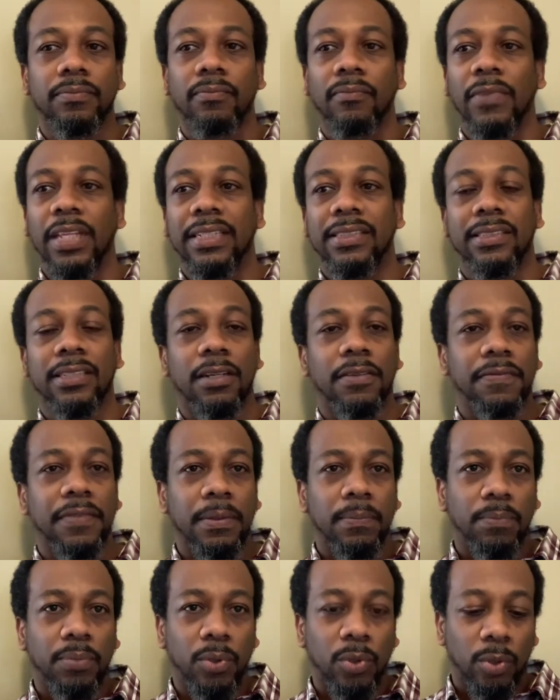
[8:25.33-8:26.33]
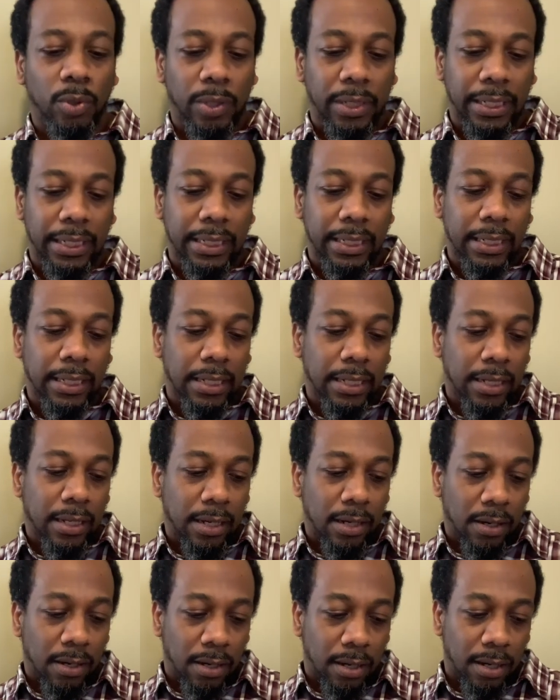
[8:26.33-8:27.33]
self-employed,
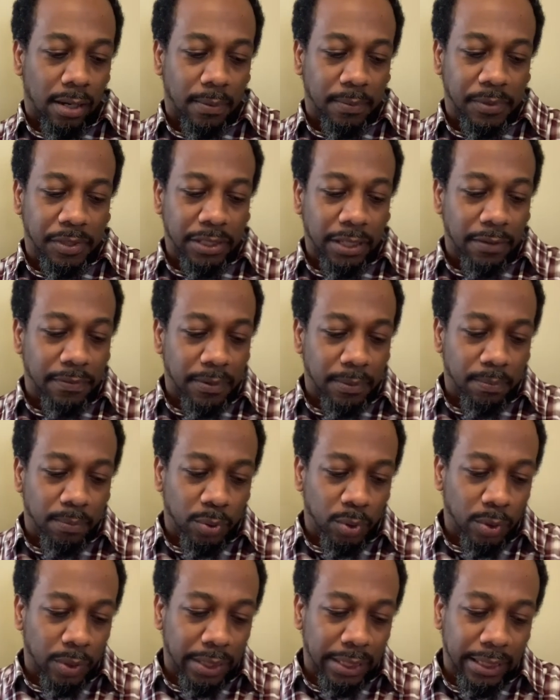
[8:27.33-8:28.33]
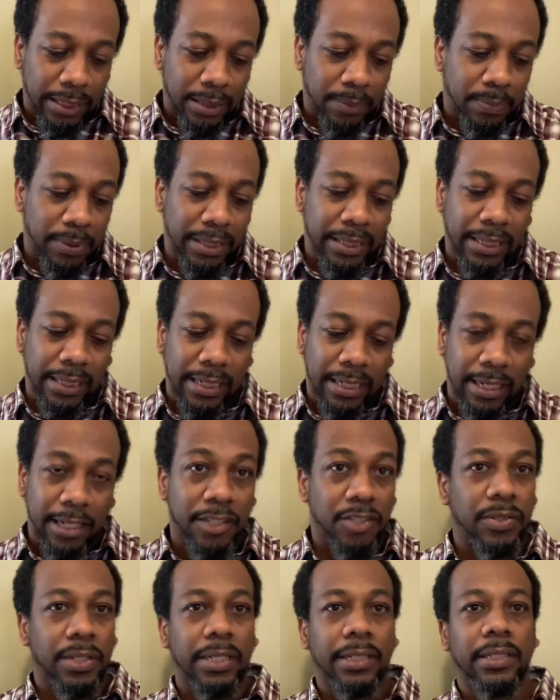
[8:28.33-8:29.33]
independent
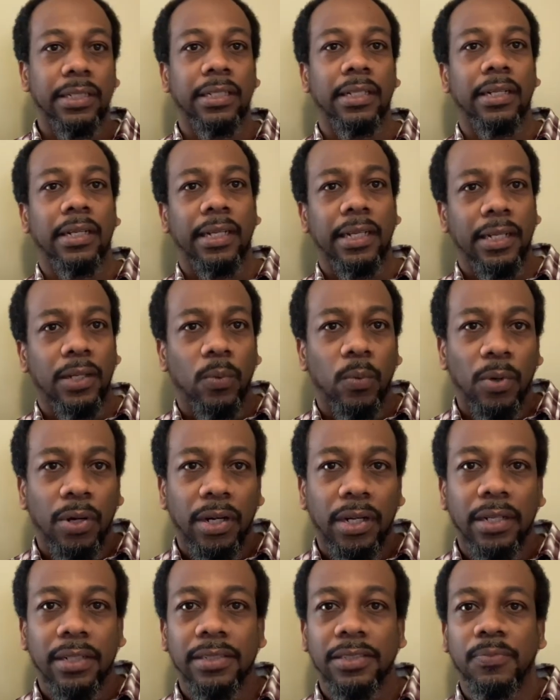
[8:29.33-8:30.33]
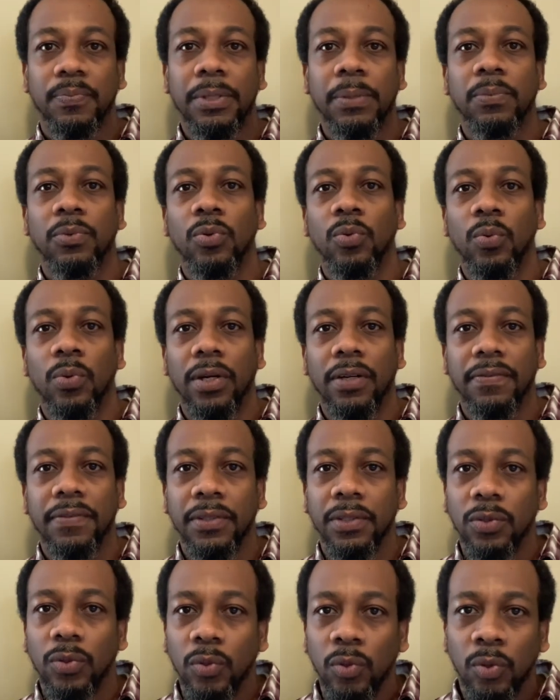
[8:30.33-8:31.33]
contractor, the gig workers, people who work for
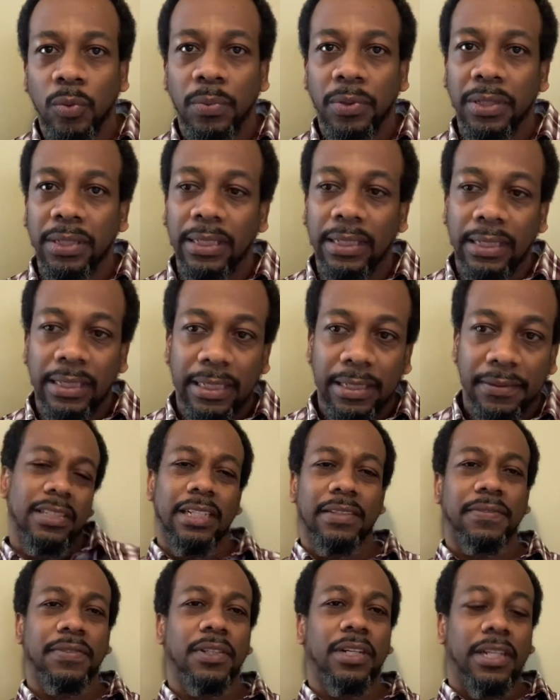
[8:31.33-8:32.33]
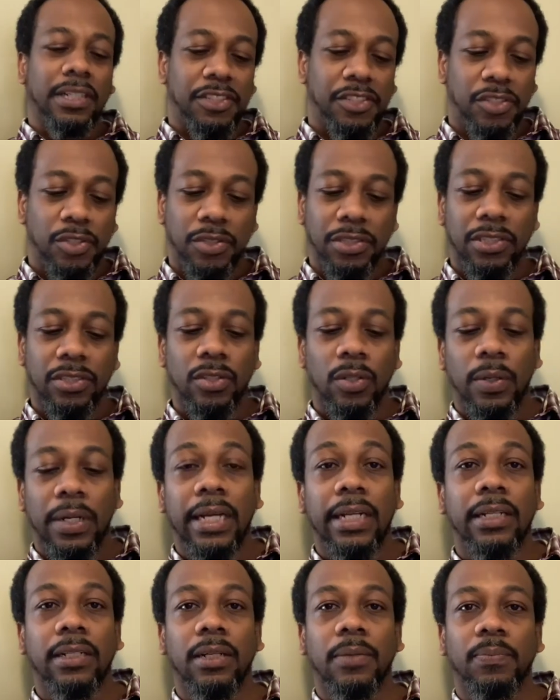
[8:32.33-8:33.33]
the Uber, the Lyft. If you're unsure, just go
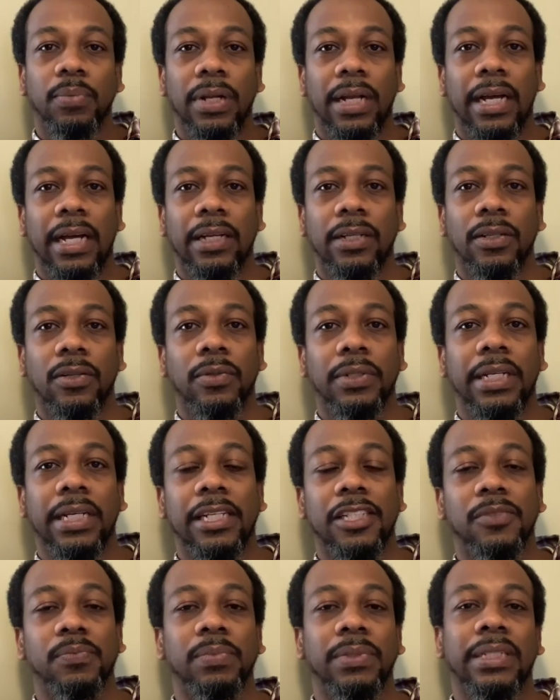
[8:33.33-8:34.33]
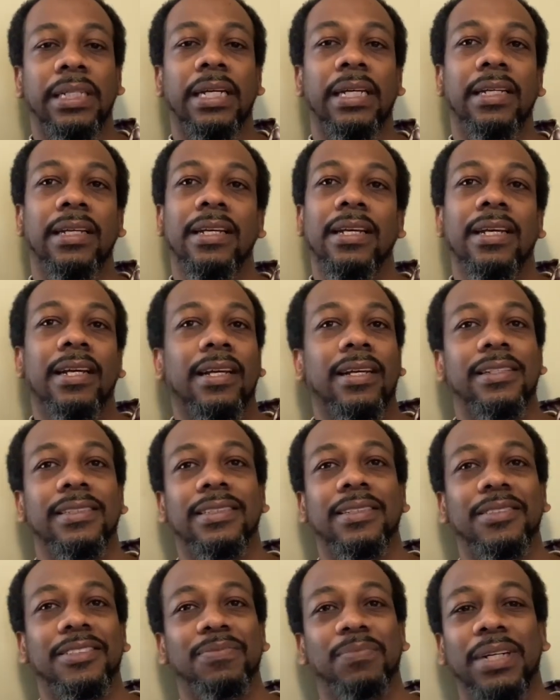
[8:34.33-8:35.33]
ahead and apply on the SBA because
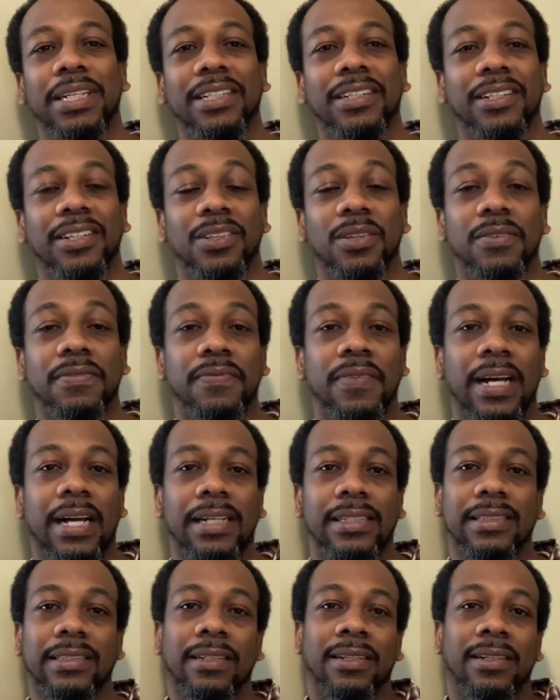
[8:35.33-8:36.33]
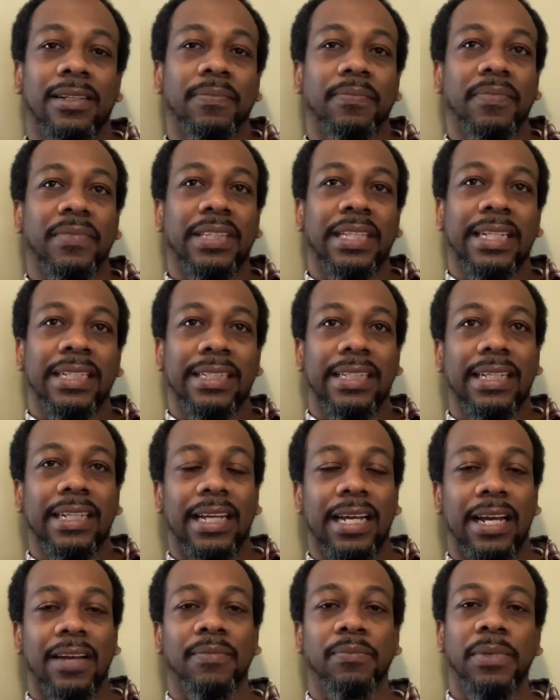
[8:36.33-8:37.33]
this money gonna go fast. They did
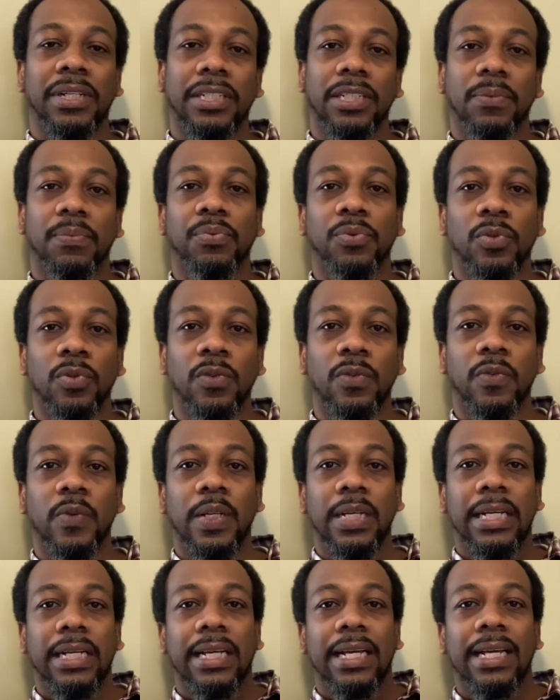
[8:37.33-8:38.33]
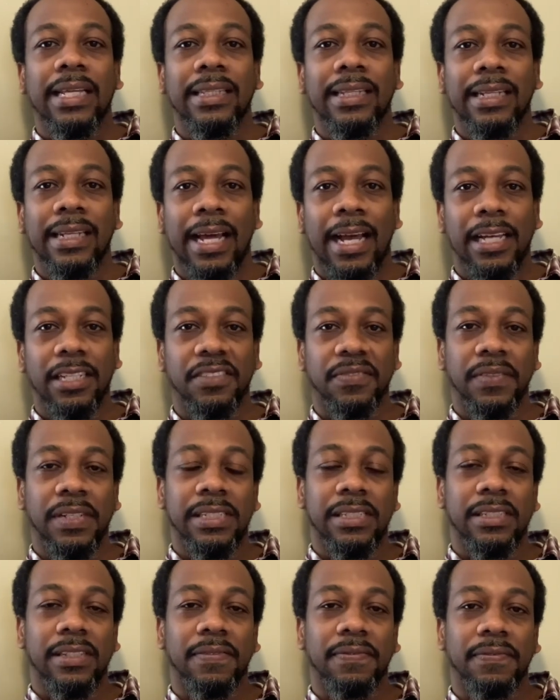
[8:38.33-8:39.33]
have money approved in the last
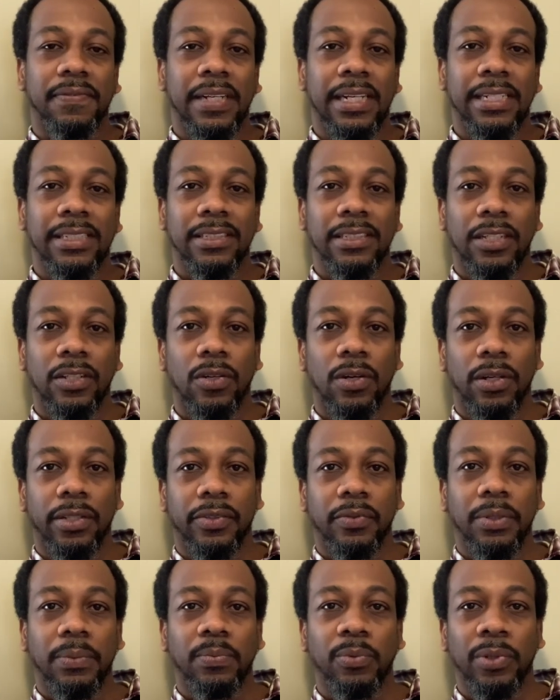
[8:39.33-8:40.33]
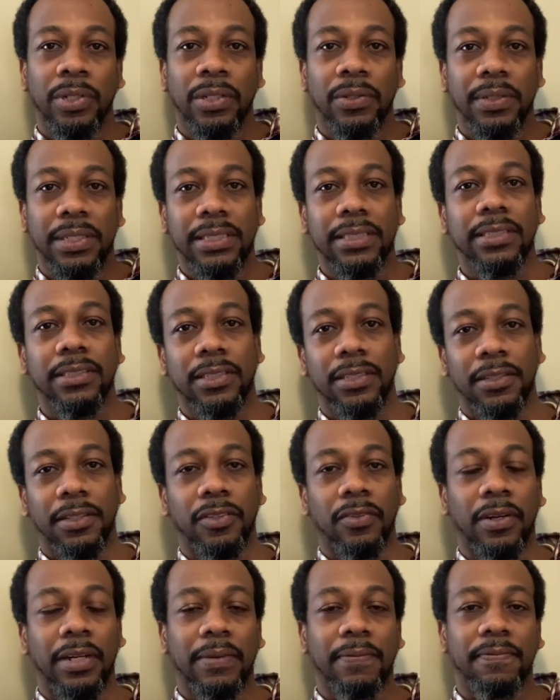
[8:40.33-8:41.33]
phase, the phase they call 3.0. This is
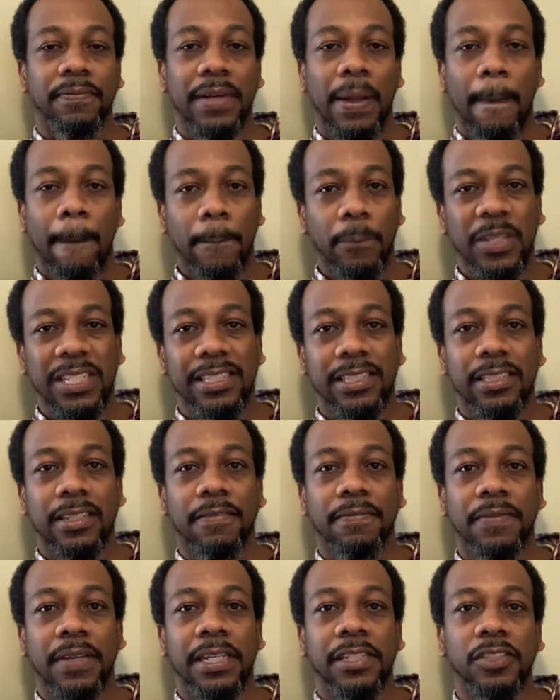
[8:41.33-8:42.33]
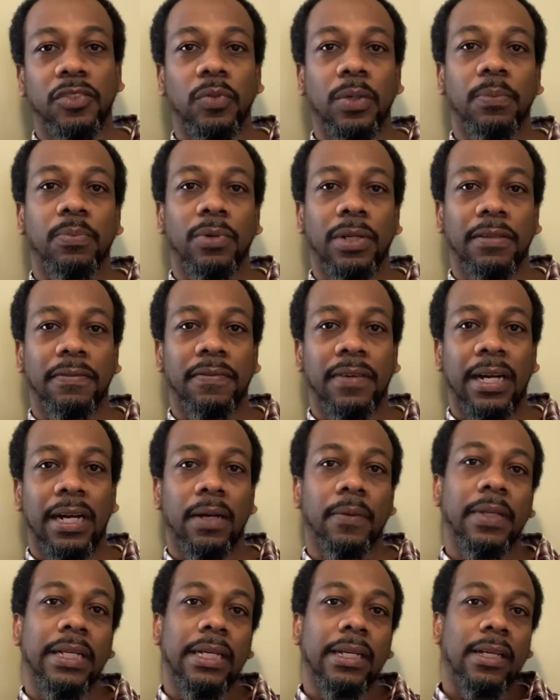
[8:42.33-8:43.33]
the phase 3.5.
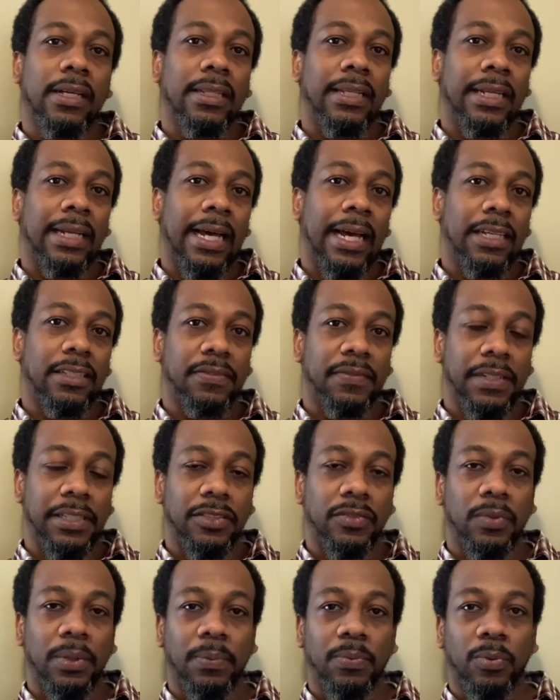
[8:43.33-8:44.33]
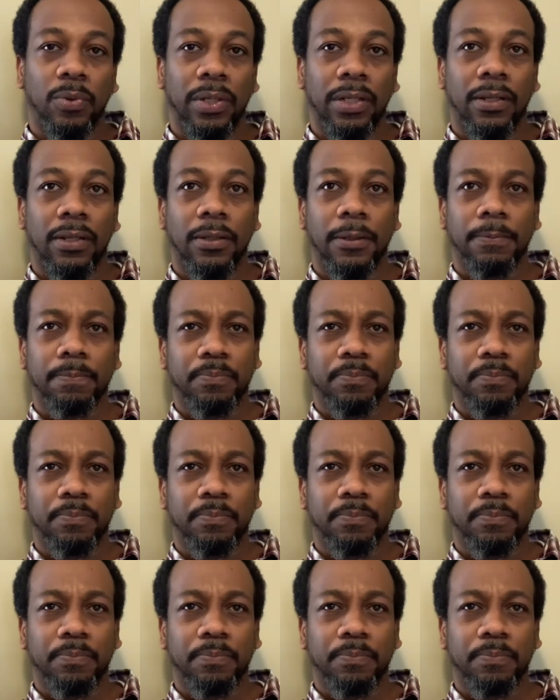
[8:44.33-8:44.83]
The last phase 3.0,